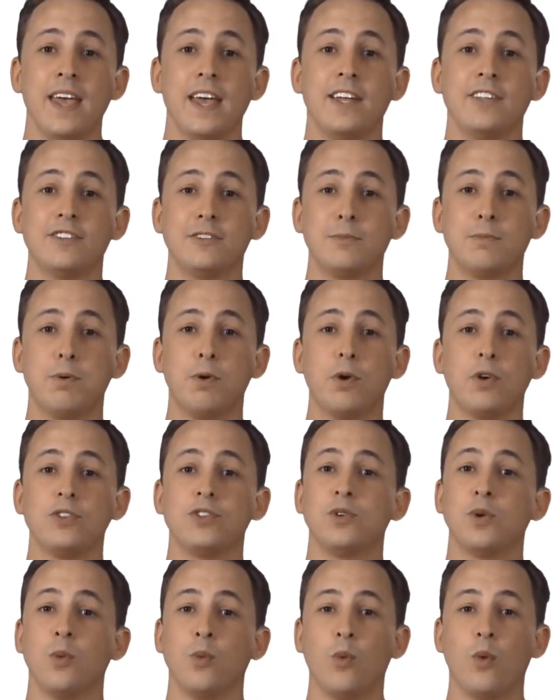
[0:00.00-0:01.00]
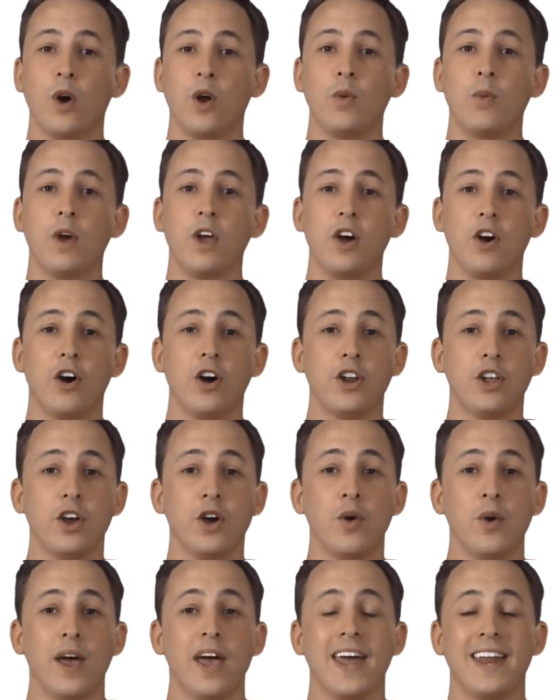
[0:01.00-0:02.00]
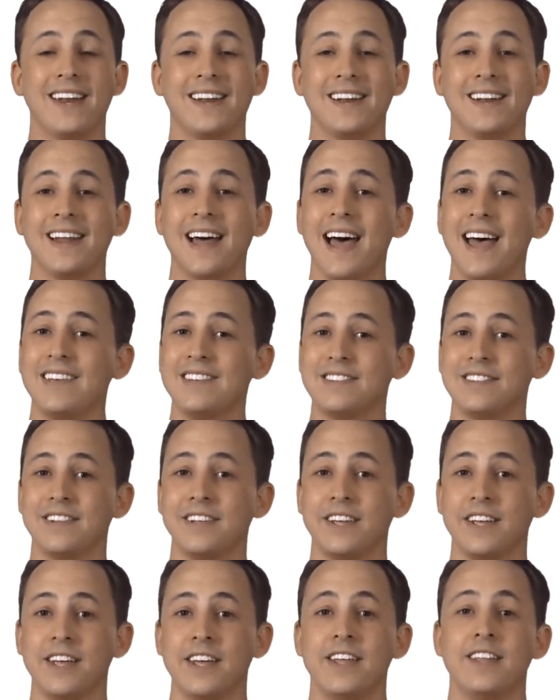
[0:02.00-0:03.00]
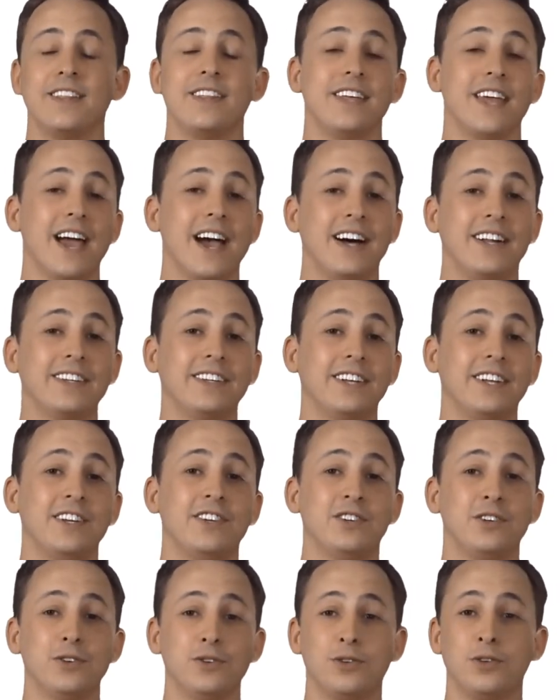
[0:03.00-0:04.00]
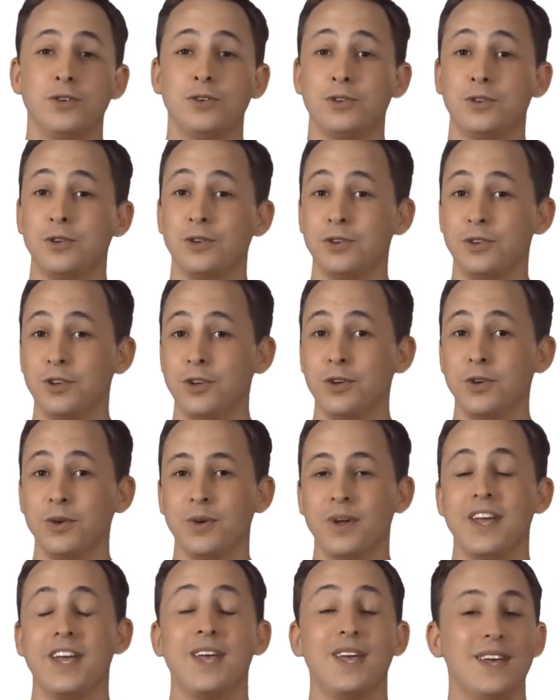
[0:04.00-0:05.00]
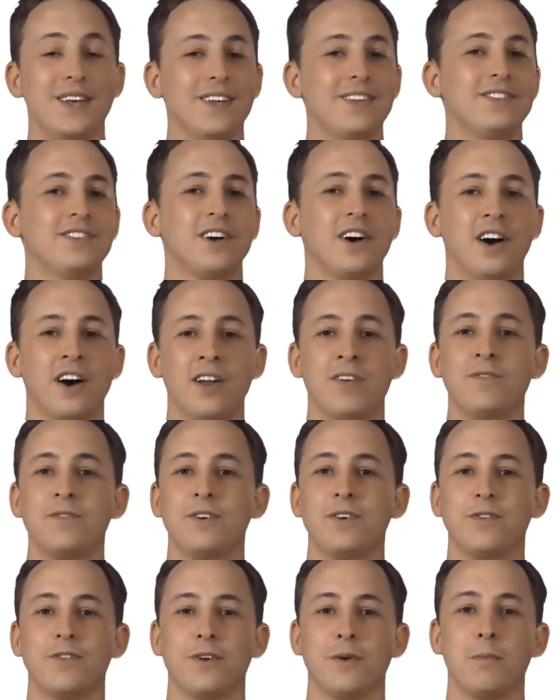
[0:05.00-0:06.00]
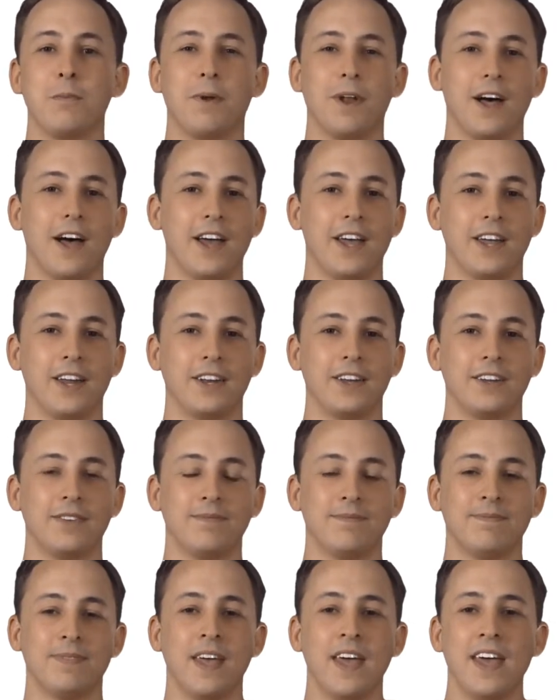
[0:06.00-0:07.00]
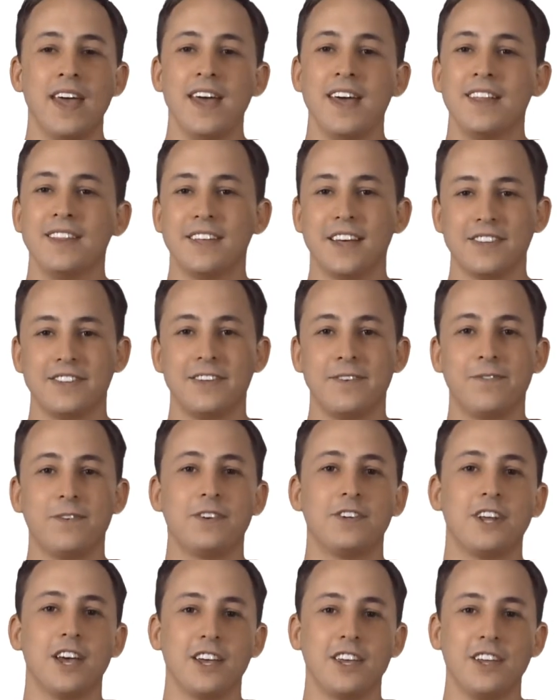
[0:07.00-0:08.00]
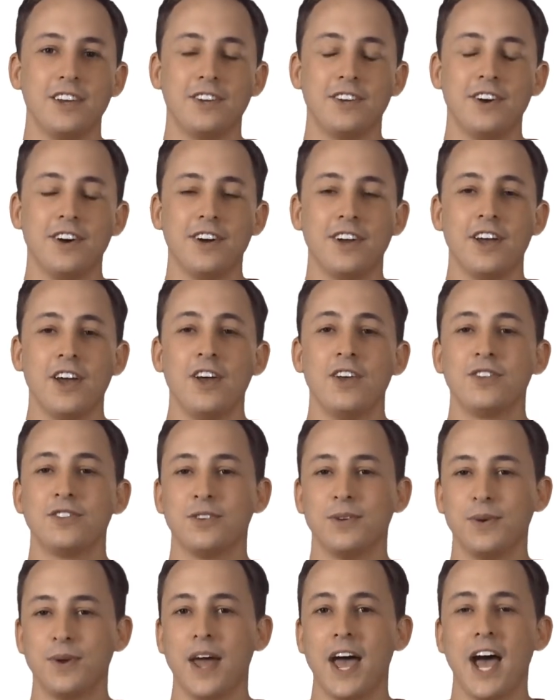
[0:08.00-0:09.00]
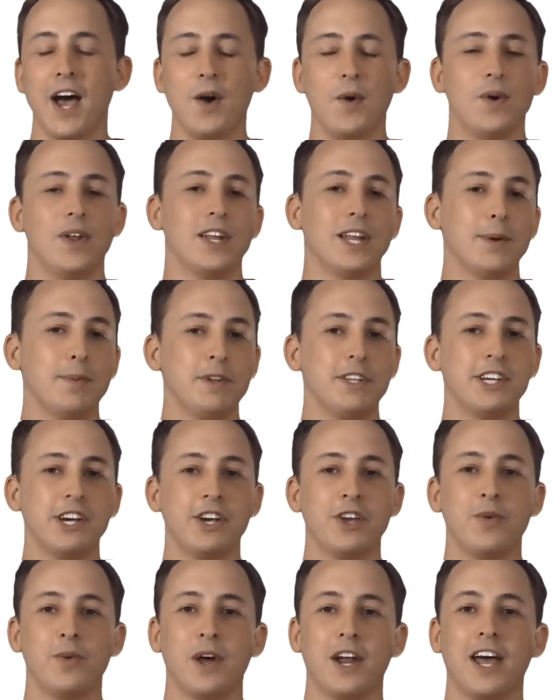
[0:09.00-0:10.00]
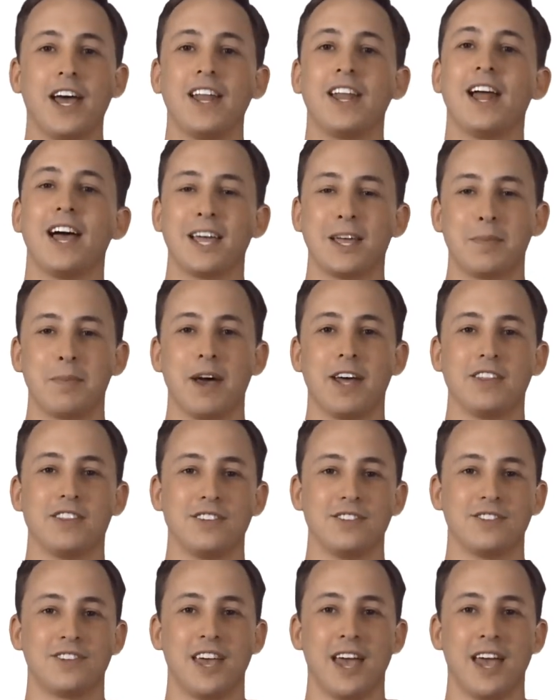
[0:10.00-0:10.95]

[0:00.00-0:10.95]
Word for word: It supports one-way audio and lastly, the LD2222 is OnVIF compliant. That's it for Techie Talk, so now let me tell you what I like about this